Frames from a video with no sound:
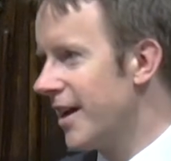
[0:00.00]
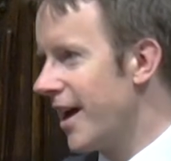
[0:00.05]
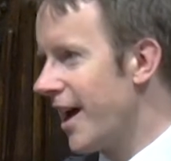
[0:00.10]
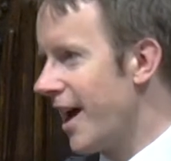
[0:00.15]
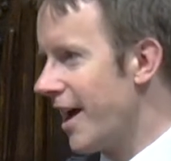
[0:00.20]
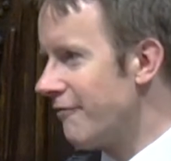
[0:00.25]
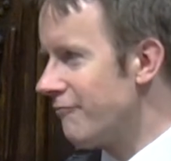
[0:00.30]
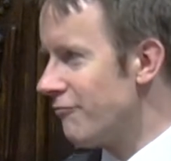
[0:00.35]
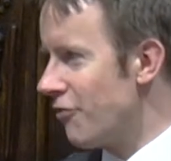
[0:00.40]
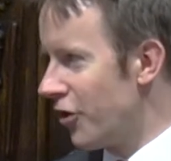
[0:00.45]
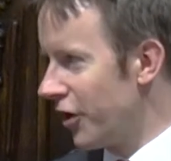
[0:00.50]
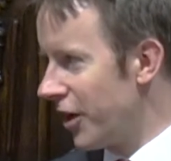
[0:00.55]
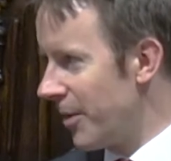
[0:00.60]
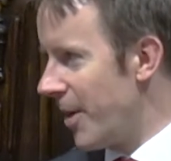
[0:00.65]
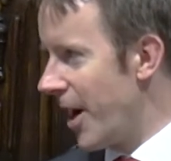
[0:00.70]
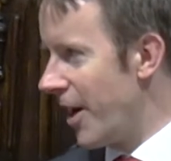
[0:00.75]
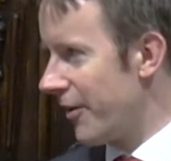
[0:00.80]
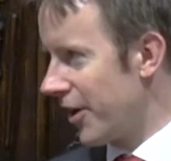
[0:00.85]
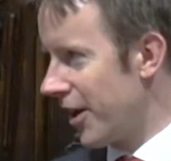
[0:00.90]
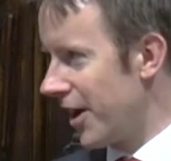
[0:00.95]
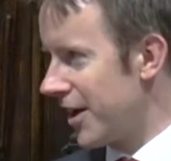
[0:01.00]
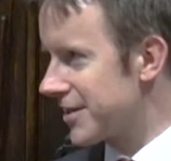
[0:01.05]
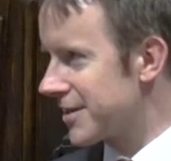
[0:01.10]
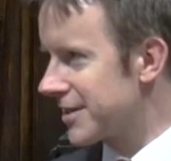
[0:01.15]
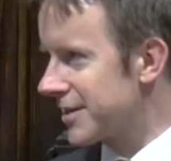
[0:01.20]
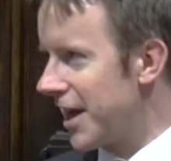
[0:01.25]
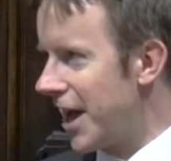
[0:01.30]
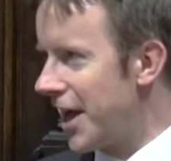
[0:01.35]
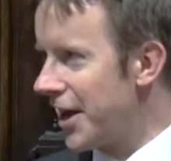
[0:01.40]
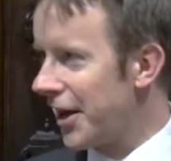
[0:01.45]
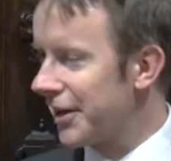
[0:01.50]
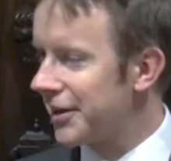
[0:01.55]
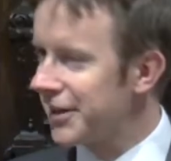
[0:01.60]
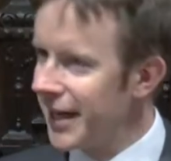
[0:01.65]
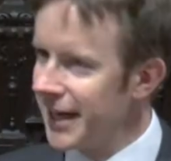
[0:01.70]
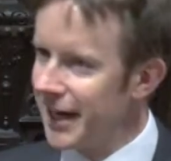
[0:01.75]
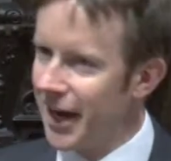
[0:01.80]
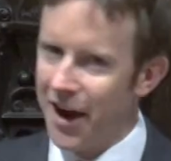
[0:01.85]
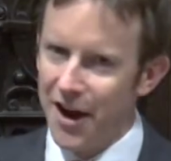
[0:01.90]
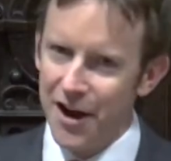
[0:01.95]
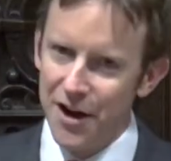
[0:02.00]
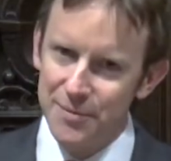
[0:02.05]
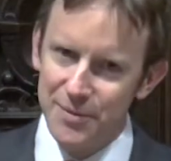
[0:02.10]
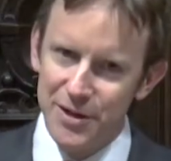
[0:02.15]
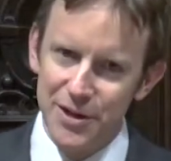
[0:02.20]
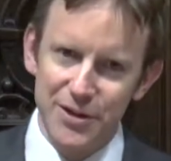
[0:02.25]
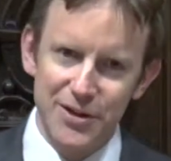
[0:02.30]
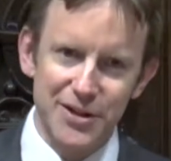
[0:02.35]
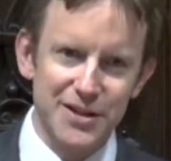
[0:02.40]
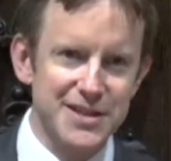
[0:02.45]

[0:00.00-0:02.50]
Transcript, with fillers: and wrong about us. And I think, I hope you,